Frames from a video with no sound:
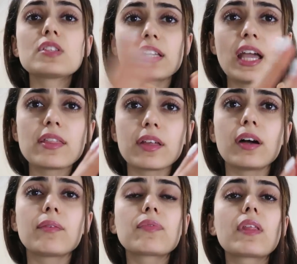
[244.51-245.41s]

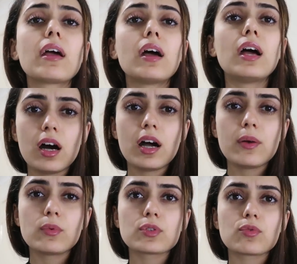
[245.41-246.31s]
together. I
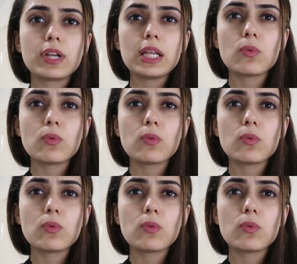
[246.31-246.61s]
was really